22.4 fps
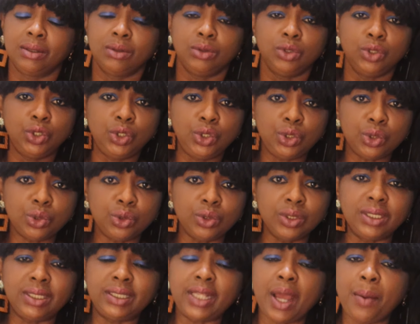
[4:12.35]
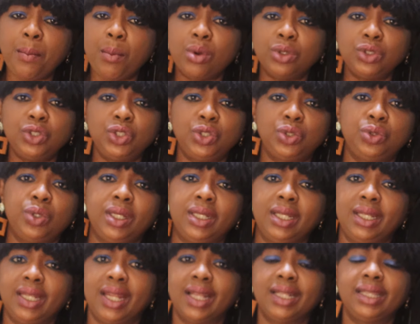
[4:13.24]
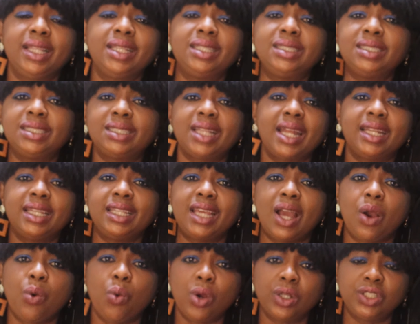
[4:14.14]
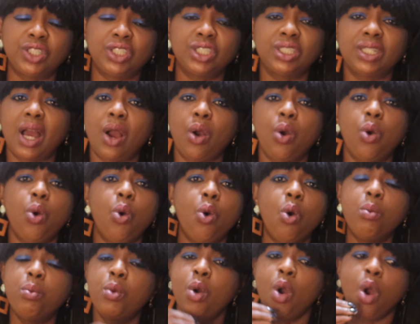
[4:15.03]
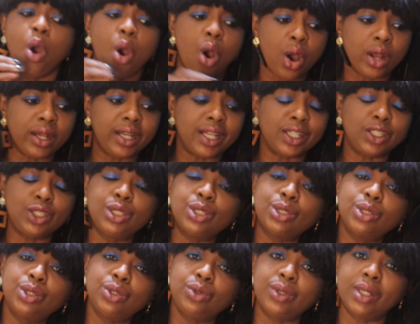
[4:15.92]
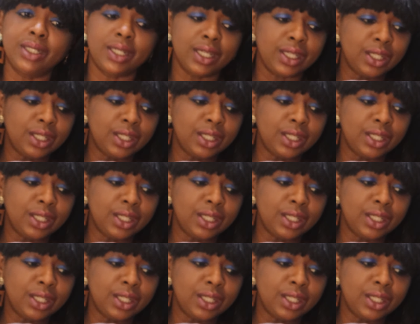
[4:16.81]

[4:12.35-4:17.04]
use, demonstrate the things that they are watching at home on the children,